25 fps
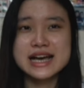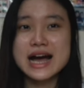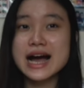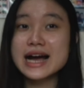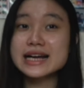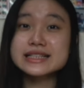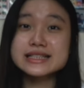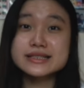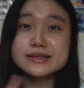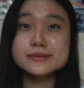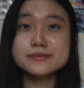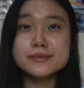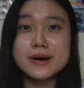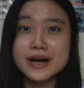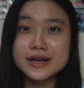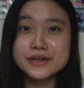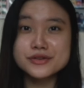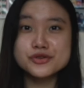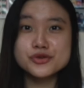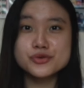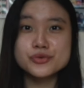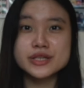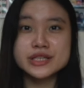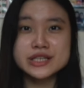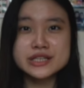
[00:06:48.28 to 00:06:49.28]
didn't mind
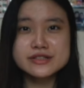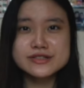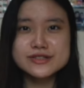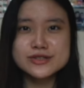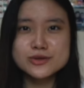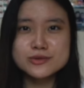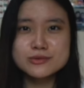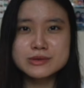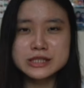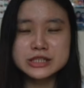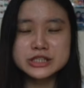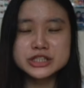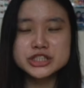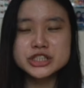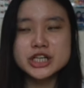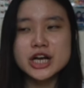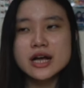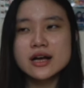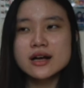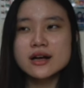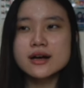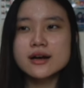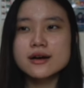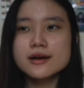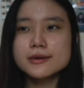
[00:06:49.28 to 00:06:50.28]
doing it so much,
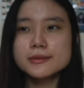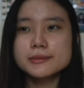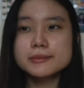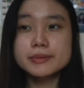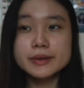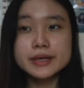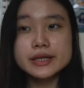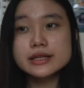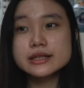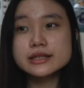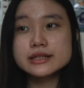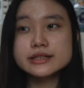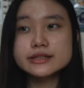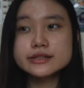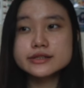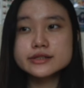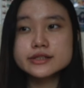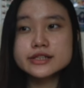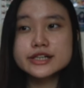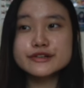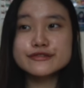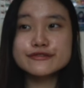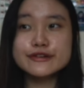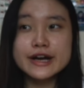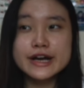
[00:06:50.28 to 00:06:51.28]
but
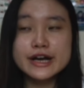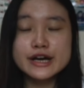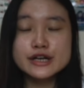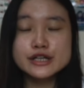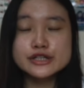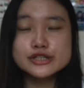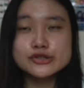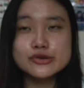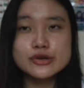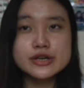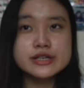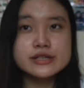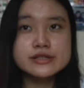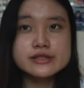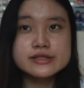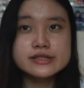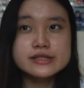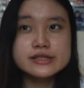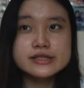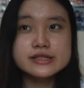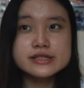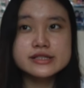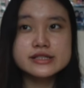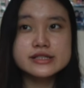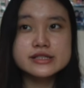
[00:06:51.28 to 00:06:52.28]
if I had a
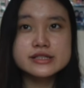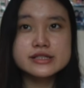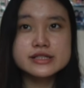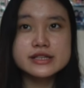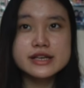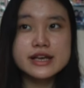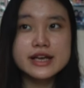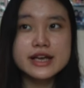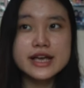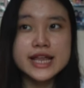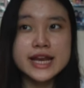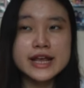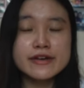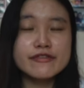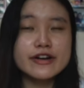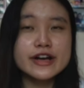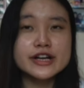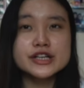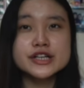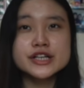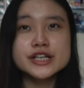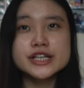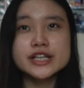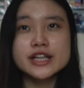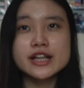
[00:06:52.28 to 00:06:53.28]
choice and if I
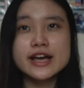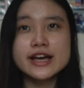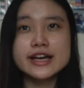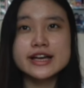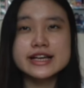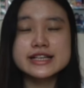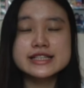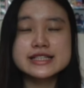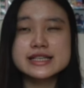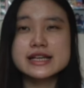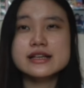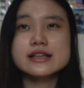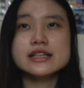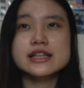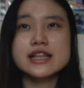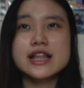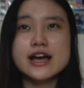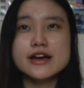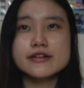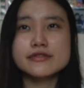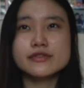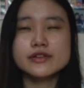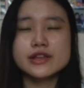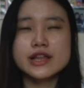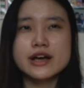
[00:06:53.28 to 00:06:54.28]
could like excel in
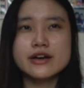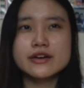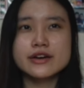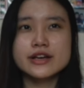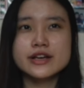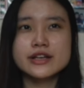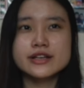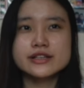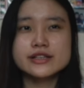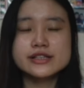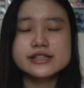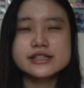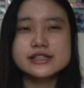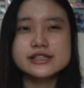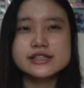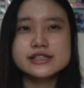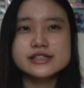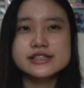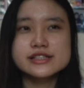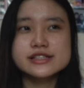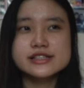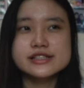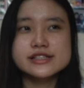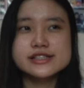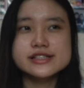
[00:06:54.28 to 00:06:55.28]
life without it,
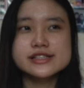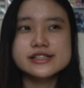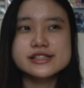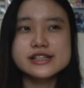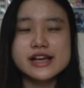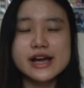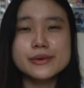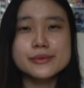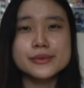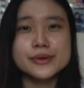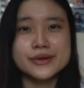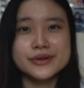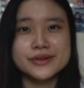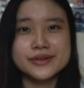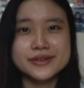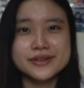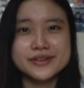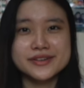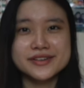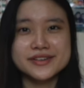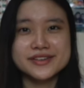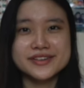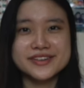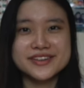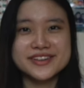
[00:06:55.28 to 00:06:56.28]
I would
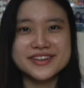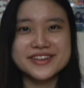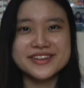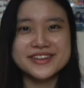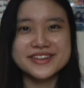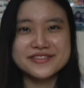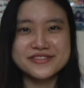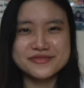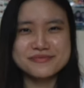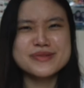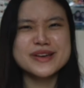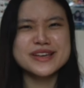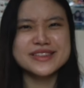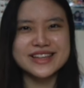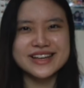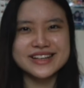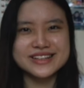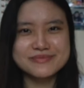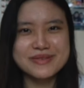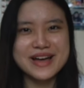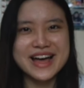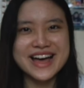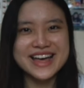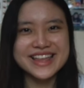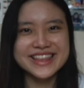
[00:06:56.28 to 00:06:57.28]
pick that
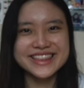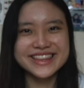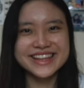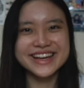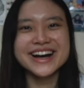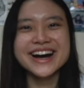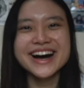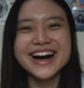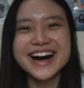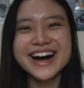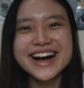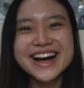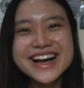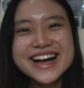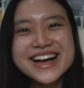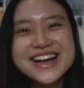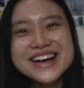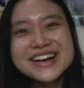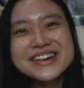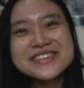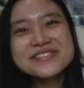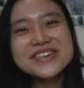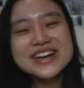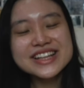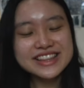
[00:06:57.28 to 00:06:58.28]
path.
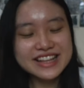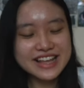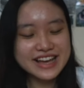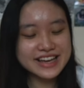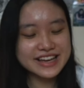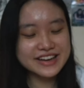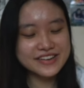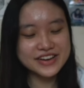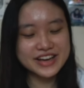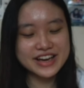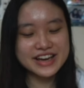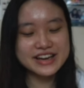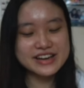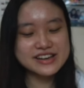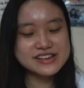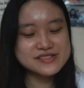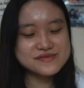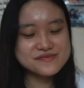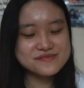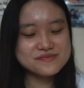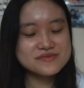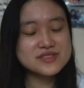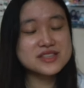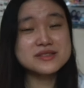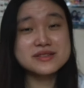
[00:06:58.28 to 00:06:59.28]
But like, okay,
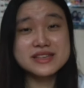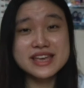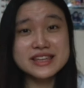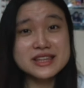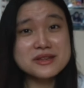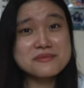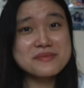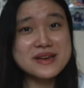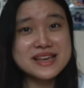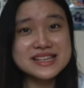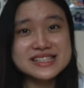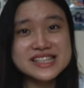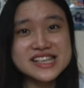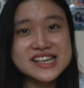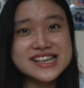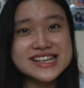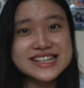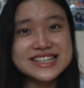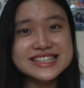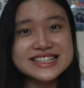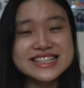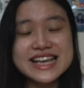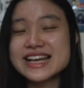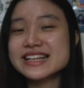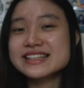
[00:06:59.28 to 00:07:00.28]
get the
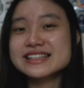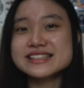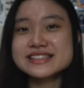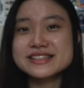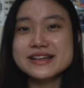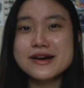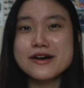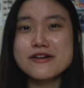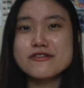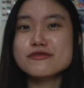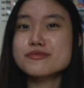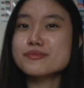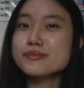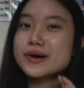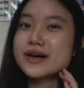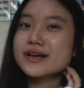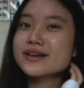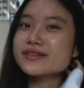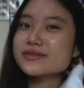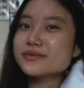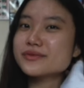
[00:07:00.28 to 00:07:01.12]
basics and stuff, but